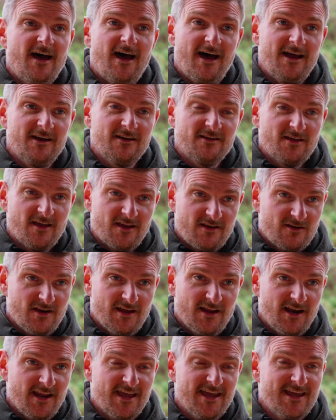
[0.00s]
and
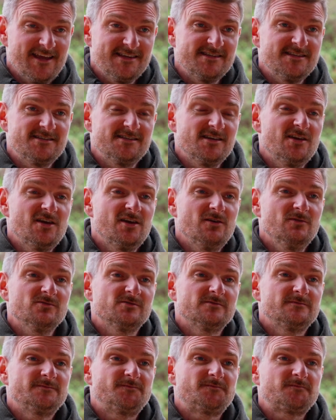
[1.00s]
clearly easy to use.